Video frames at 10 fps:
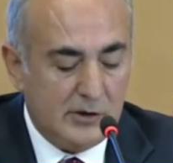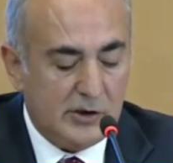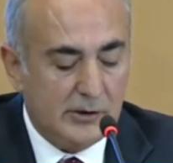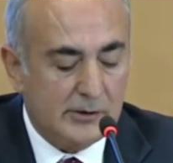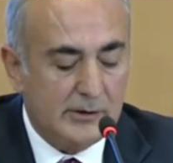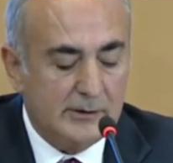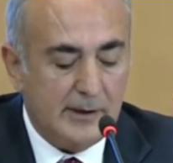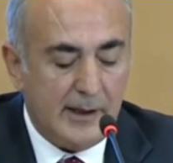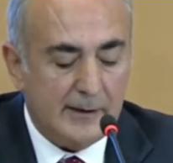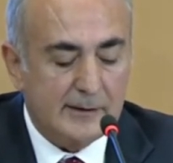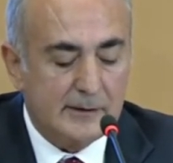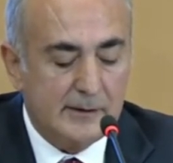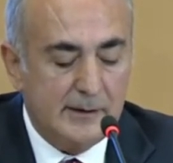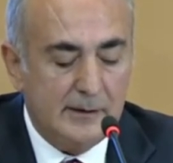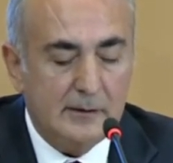children,
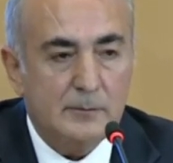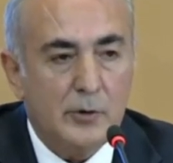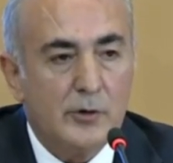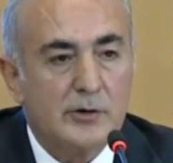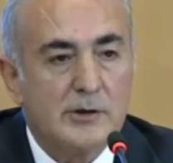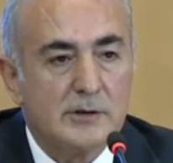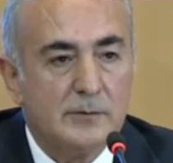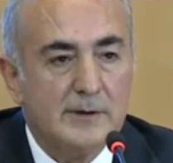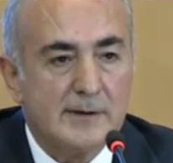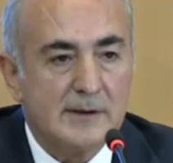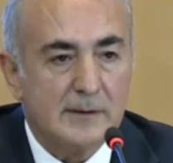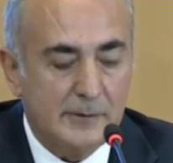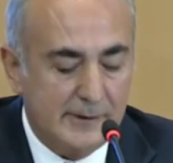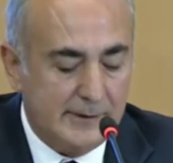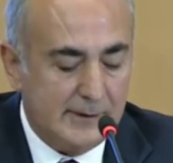elderly, persons with
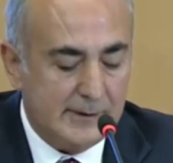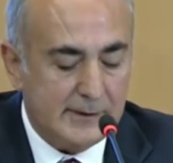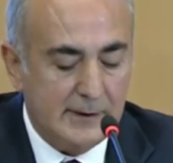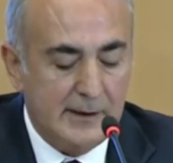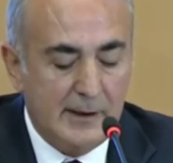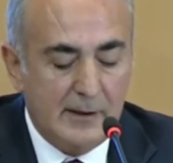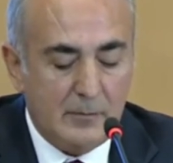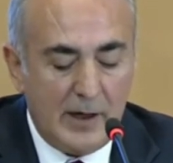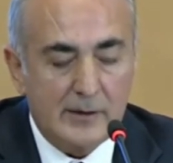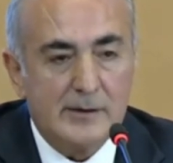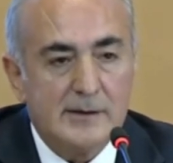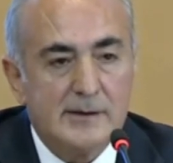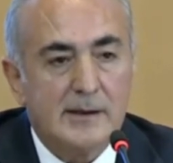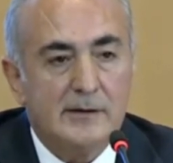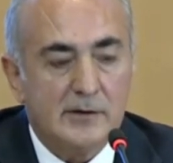disabilities,
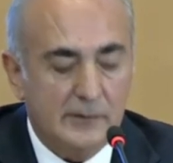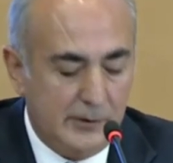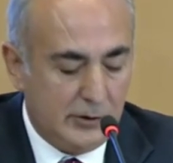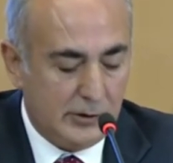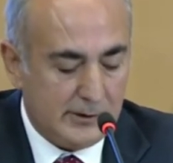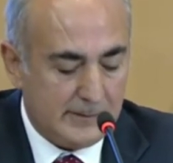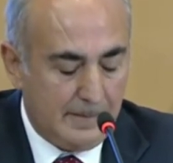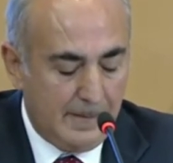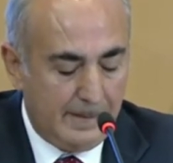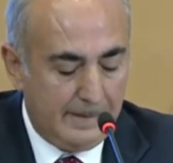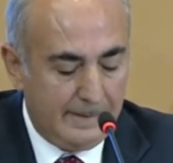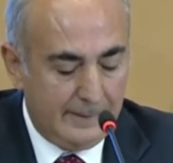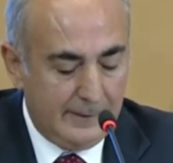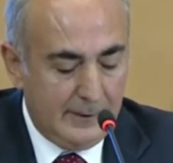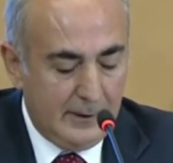migrants and refugees.
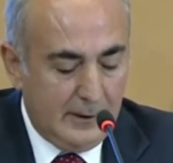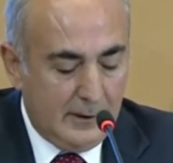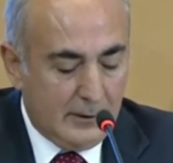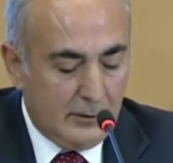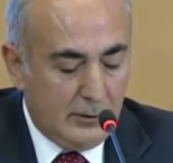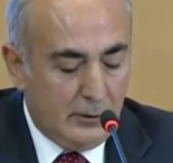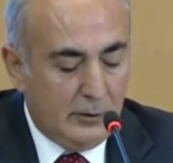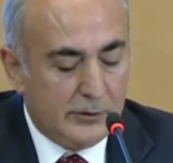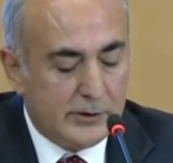All